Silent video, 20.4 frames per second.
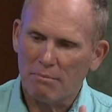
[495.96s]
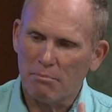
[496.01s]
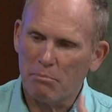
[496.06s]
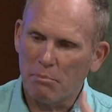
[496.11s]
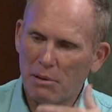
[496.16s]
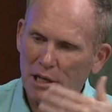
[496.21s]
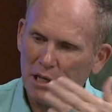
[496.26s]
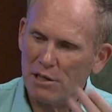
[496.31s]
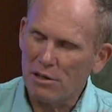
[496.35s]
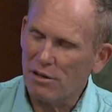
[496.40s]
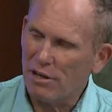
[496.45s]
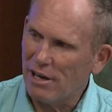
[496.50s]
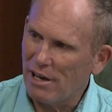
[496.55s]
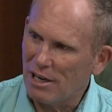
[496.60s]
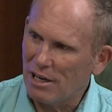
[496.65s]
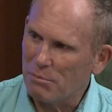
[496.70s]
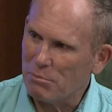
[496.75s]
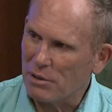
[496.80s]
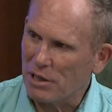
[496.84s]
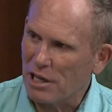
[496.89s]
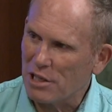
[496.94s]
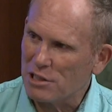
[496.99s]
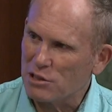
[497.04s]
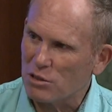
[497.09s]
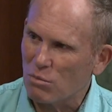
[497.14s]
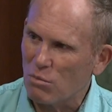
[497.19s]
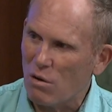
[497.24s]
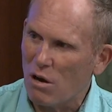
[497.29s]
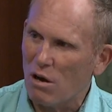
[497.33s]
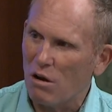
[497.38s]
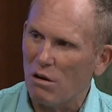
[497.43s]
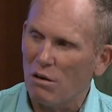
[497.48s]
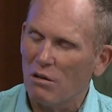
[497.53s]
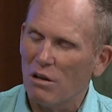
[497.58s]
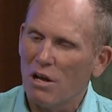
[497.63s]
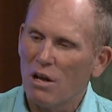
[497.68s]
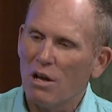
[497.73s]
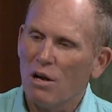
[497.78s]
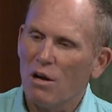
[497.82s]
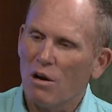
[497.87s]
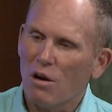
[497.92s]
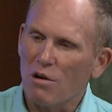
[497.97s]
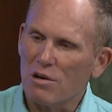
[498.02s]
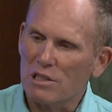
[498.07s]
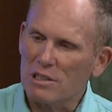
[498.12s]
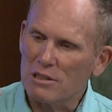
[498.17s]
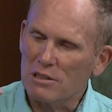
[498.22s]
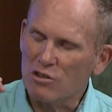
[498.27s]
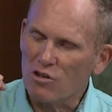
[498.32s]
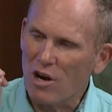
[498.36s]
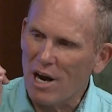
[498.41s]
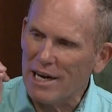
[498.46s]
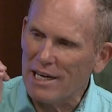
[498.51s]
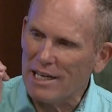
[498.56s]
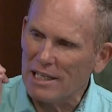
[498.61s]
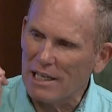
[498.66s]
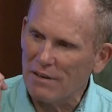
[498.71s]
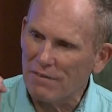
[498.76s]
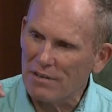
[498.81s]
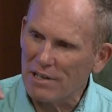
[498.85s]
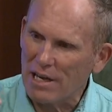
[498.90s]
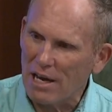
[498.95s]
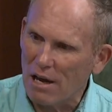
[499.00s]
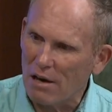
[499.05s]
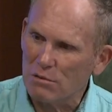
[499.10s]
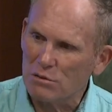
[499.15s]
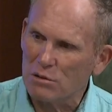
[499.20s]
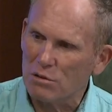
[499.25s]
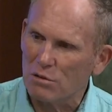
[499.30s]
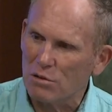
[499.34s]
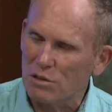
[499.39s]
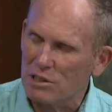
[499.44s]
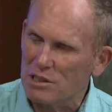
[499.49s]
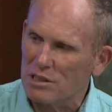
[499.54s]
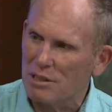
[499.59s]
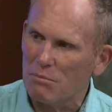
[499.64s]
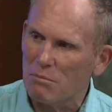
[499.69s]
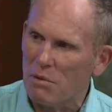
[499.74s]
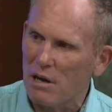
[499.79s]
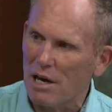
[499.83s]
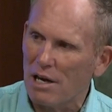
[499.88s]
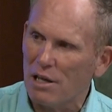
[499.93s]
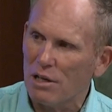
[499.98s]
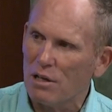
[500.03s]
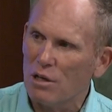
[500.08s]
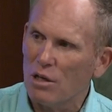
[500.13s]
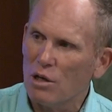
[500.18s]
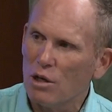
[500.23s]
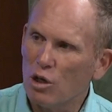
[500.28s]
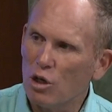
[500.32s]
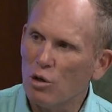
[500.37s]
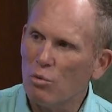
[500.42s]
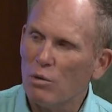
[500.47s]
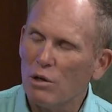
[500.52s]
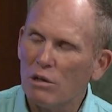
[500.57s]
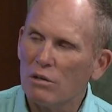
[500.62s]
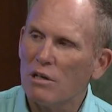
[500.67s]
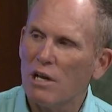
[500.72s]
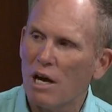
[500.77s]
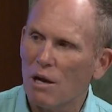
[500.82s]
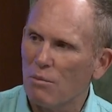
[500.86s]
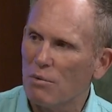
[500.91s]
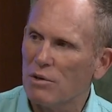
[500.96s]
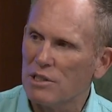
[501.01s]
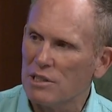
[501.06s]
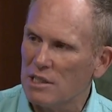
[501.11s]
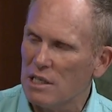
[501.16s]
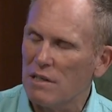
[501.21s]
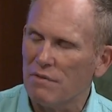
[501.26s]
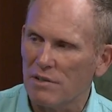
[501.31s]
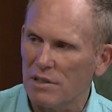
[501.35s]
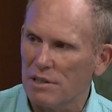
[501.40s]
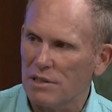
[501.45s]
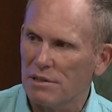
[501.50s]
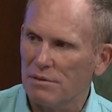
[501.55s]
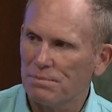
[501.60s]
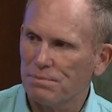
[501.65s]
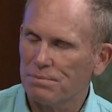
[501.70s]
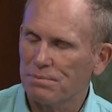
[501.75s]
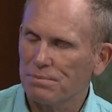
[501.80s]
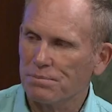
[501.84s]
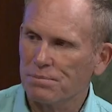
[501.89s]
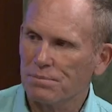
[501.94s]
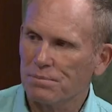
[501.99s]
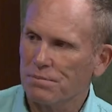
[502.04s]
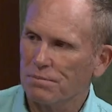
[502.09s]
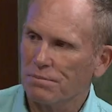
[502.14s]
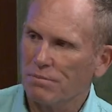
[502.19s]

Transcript: beating your head up against a wall, or trying to give counsel to somebody who will not receive it. If you had to give a